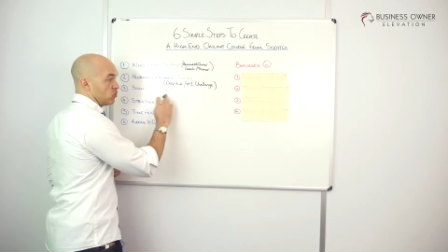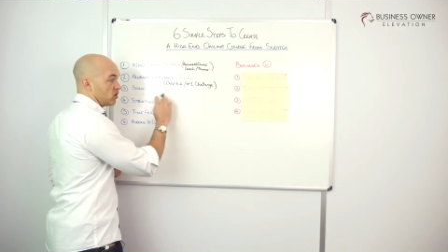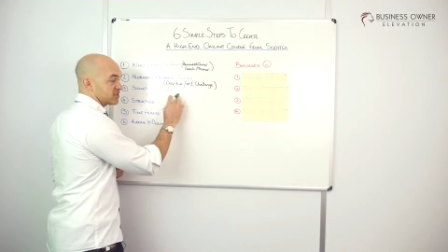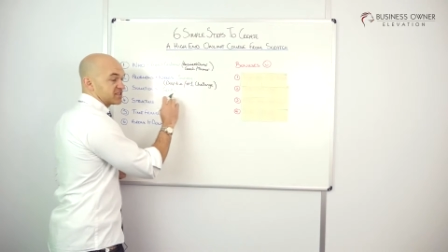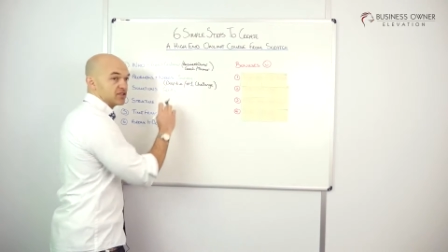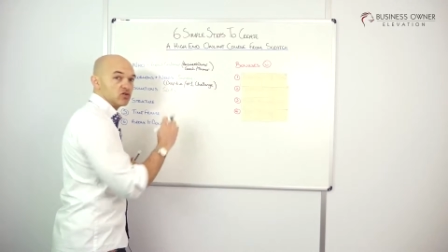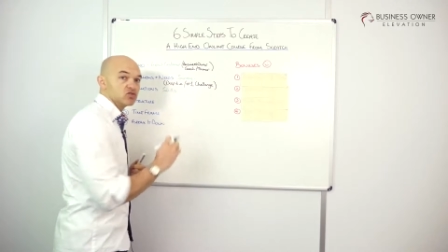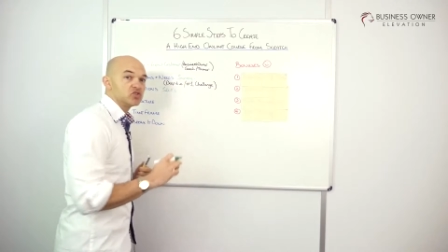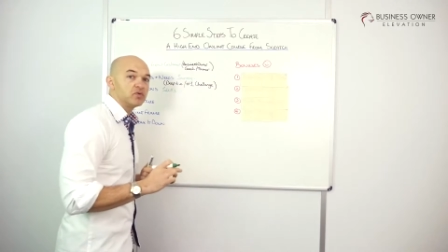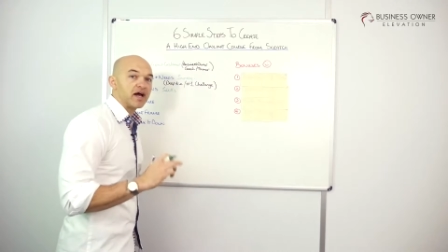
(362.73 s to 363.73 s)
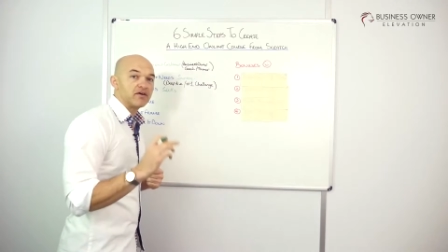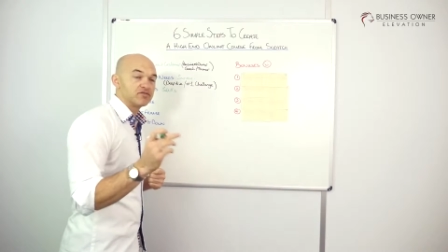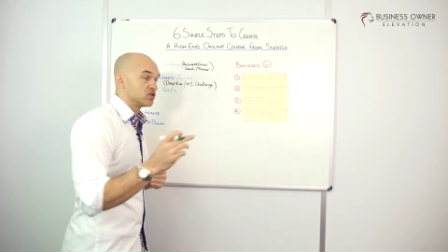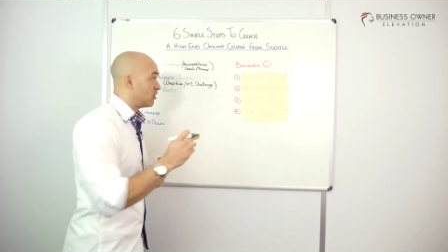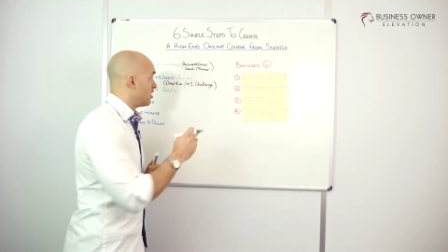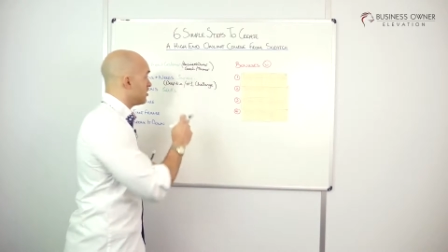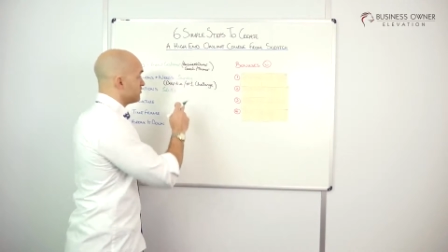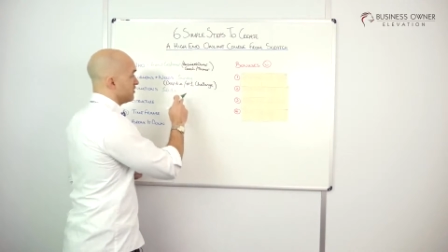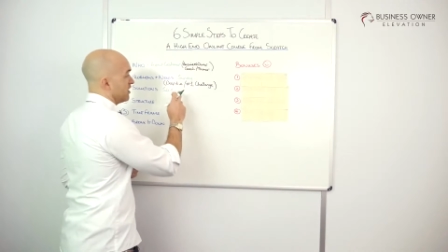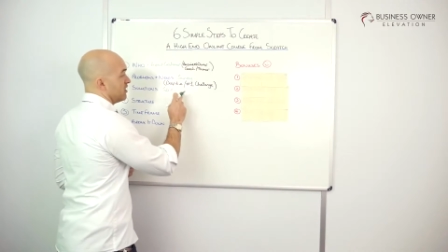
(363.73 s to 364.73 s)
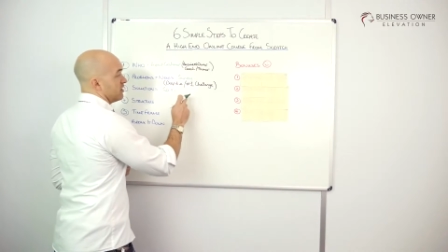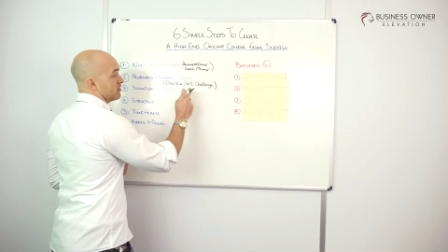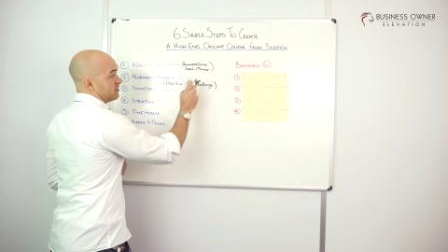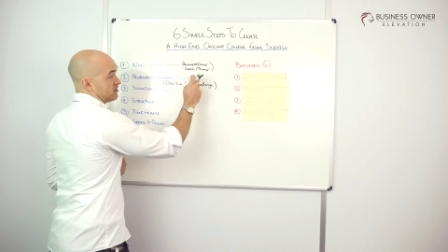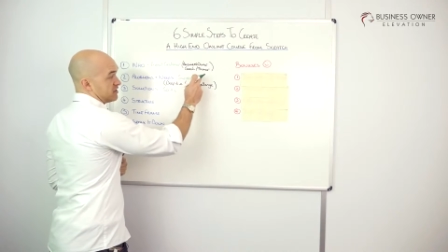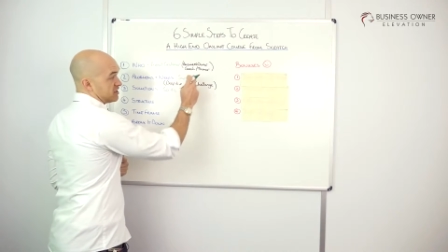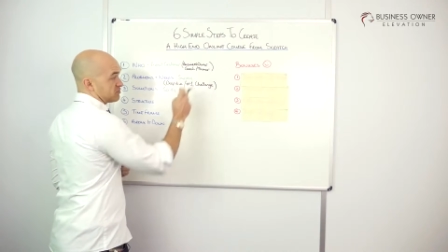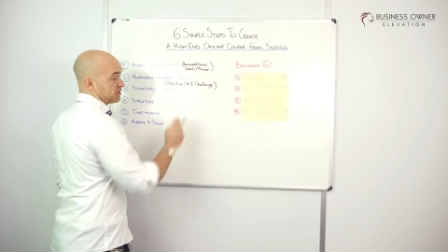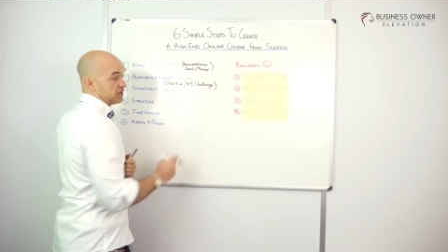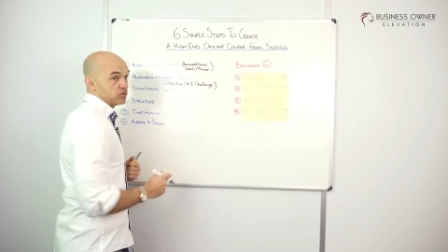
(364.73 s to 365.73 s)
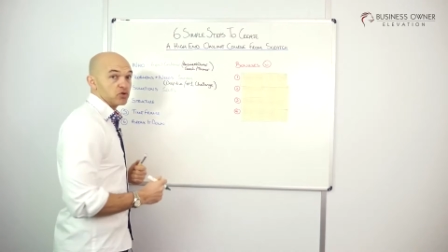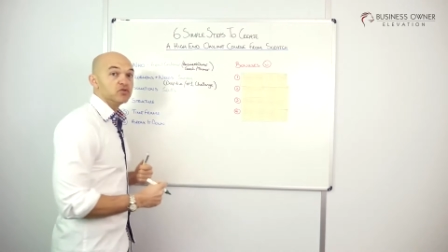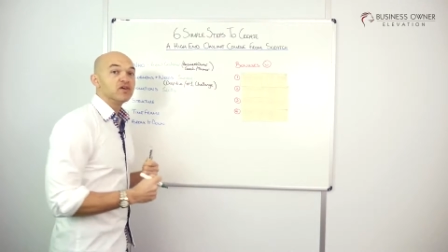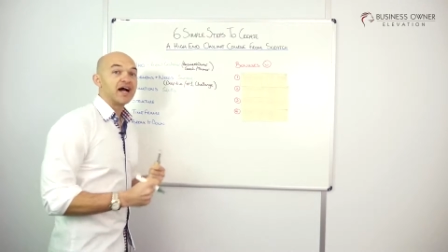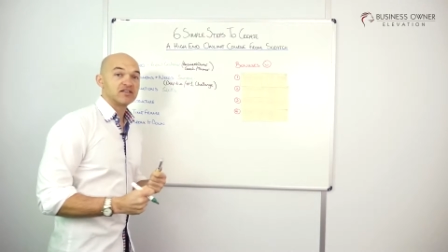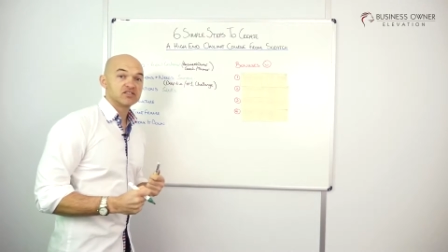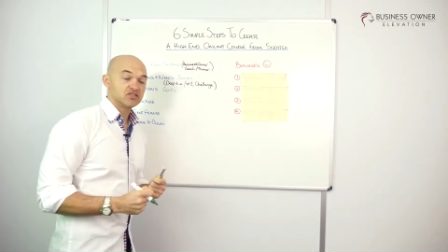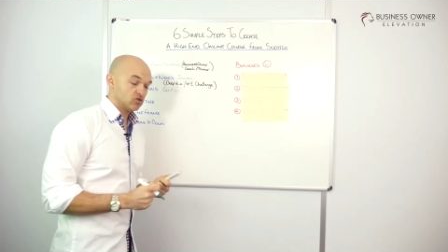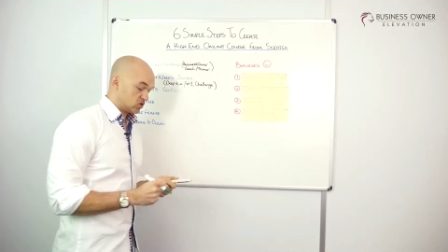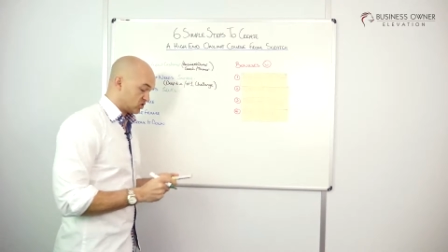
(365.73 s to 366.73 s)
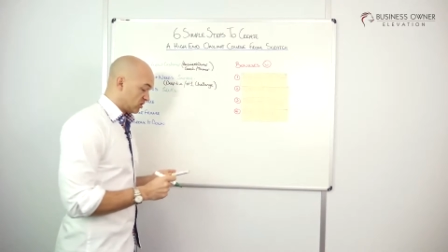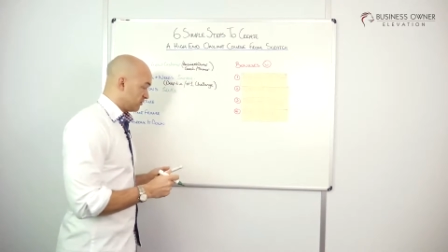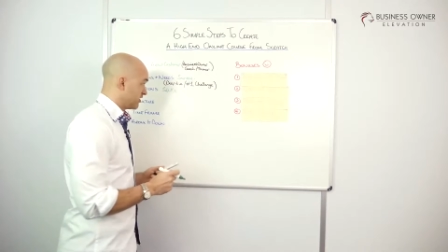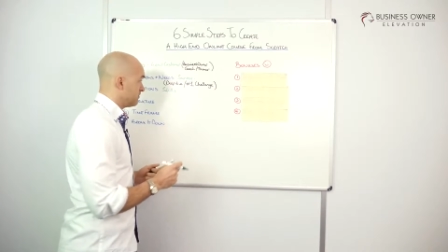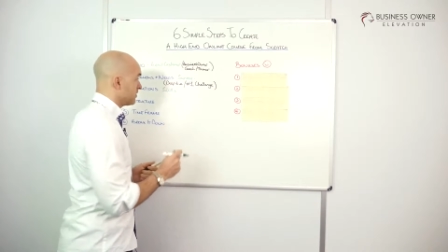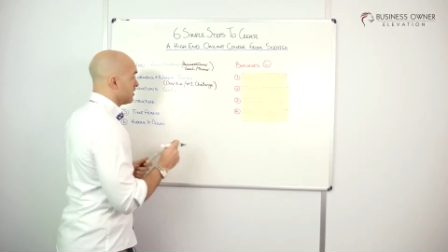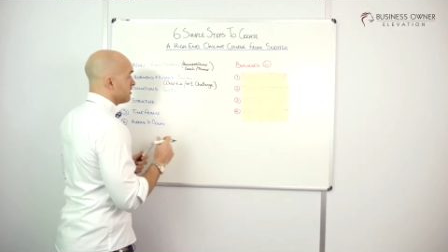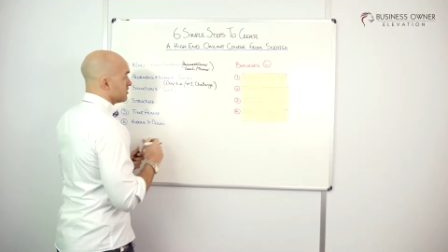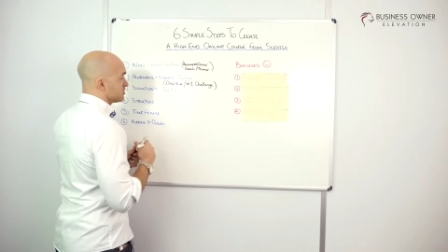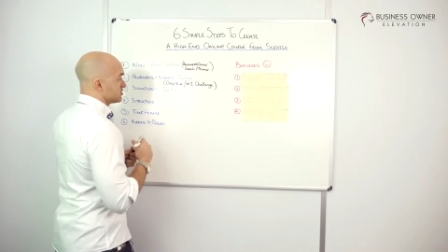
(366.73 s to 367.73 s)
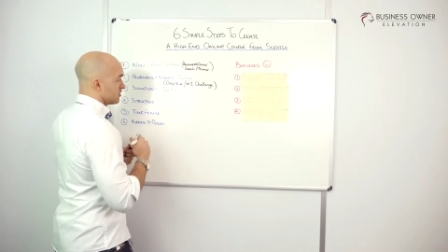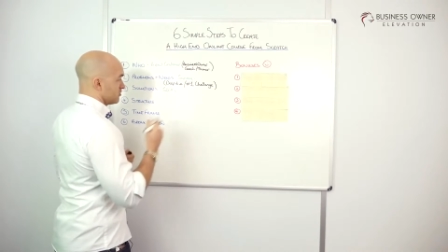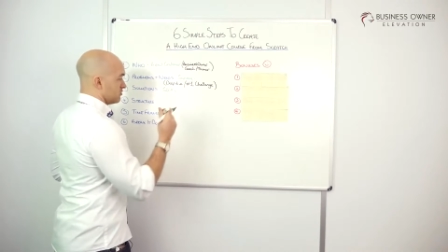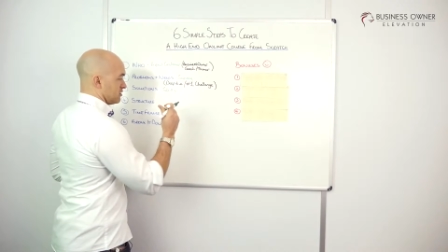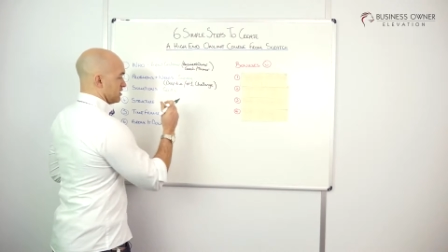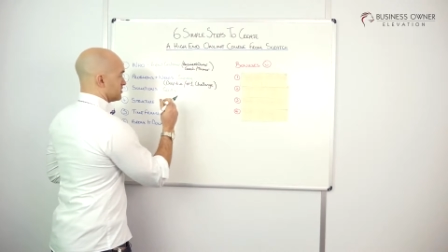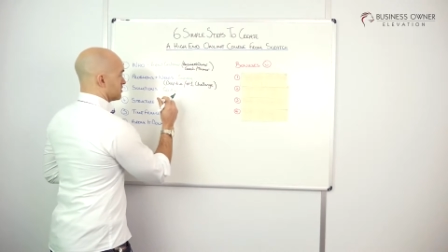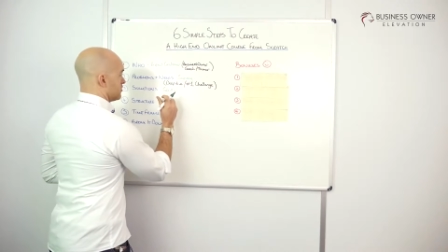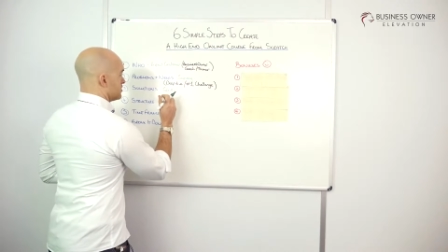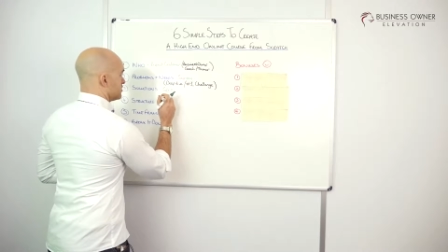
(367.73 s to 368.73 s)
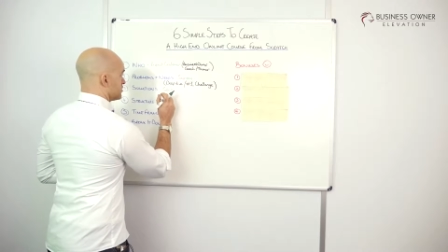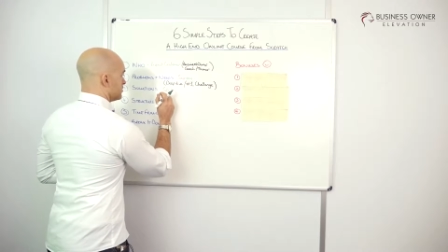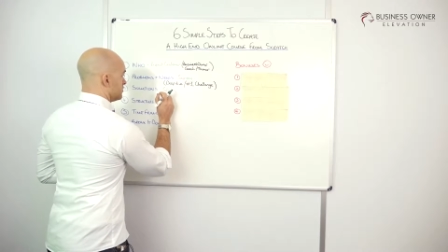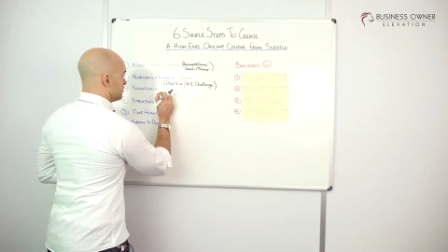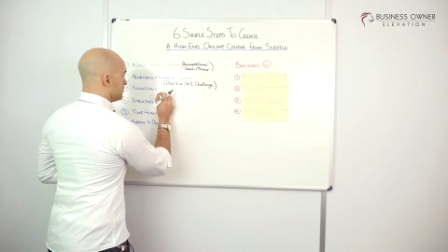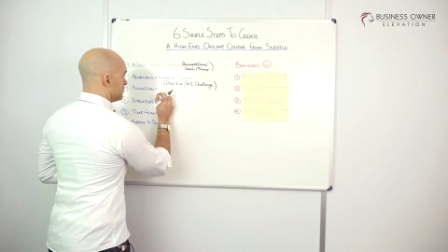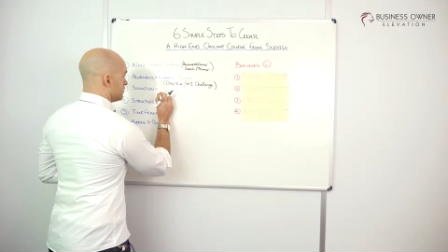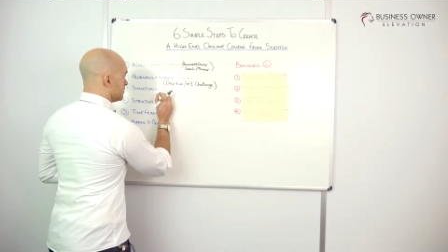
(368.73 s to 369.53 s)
what skills you have to offer these people who've answered your survey. So let's go into